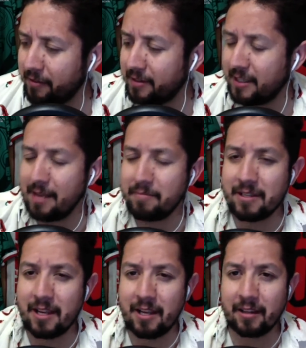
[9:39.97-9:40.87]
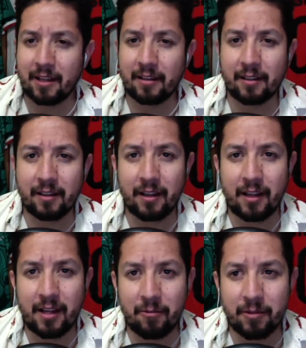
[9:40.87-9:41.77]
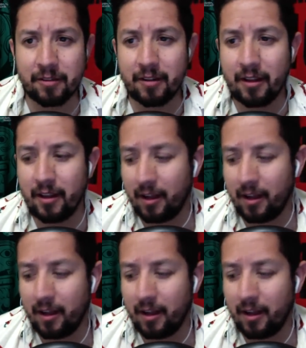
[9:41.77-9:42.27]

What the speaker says: team saying that he was,